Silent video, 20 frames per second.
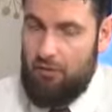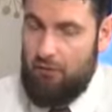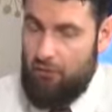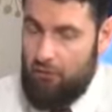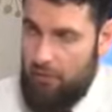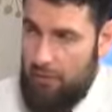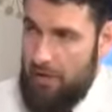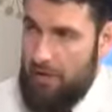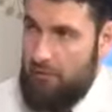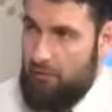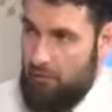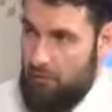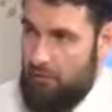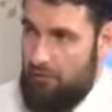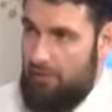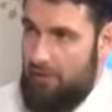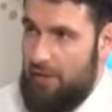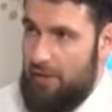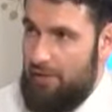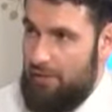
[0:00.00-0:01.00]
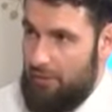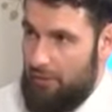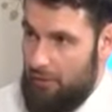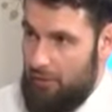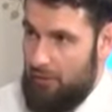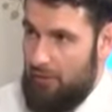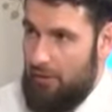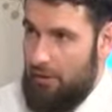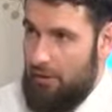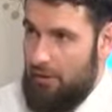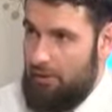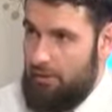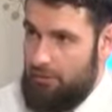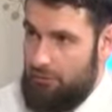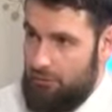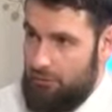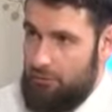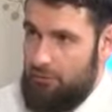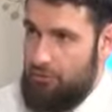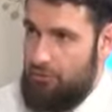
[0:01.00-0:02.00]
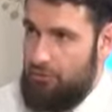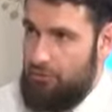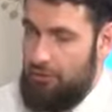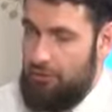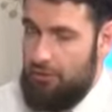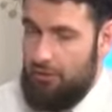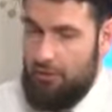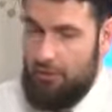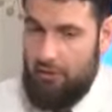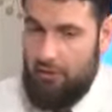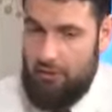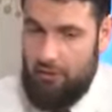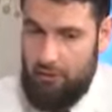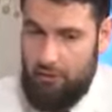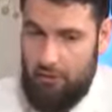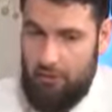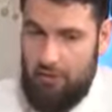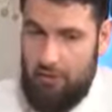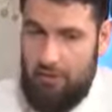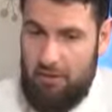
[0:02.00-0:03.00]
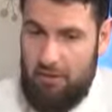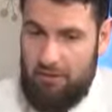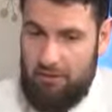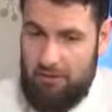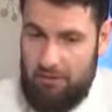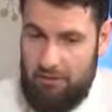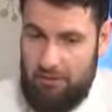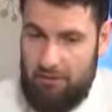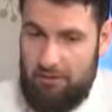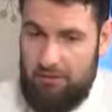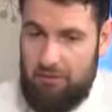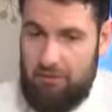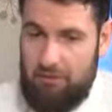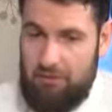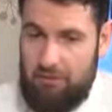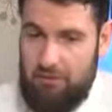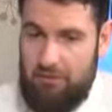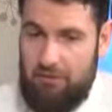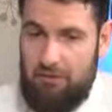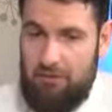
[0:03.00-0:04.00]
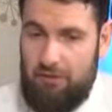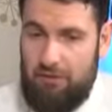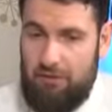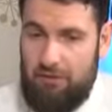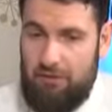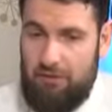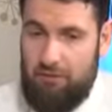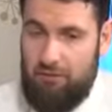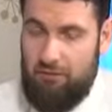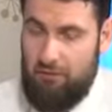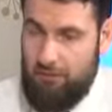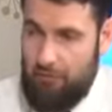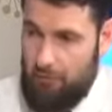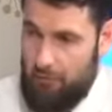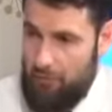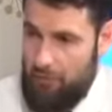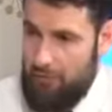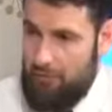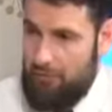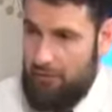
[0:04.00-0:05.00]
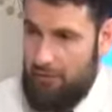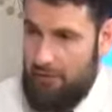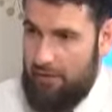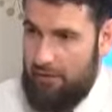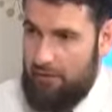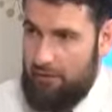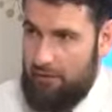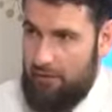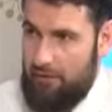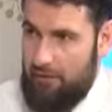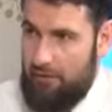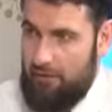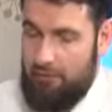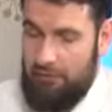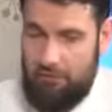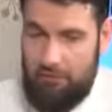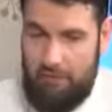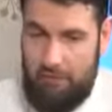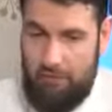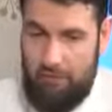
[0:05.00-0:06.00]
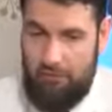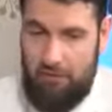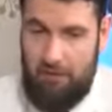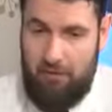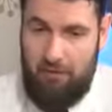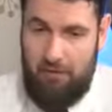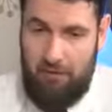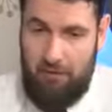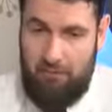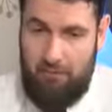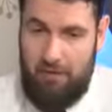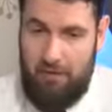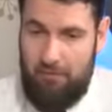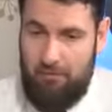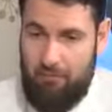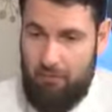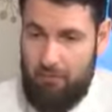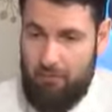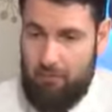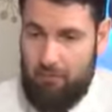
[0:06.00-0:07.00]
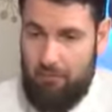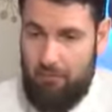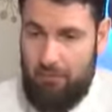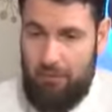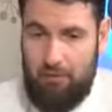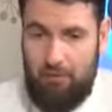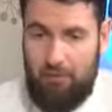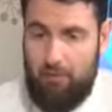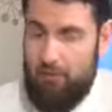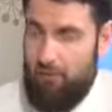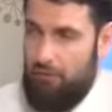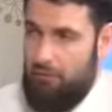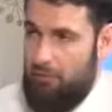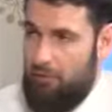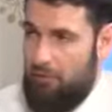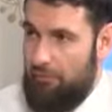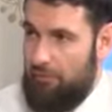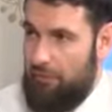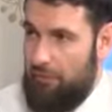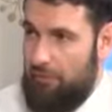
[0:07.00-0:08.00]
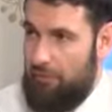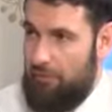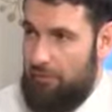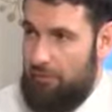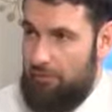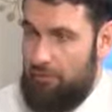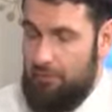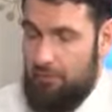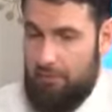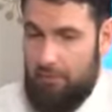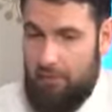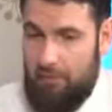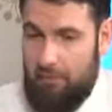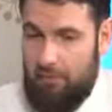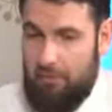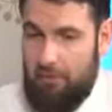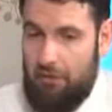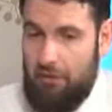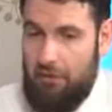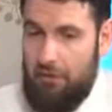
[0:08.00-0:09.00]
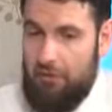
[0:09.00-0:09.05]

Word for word: the verbatim word of God, the Quran. This yes. is what you did, and you realize that this is indeed from the creator of the heavens and earth. It's not made by men, multiple men, or the Prophet yeah. Muhammad, peace be upon him.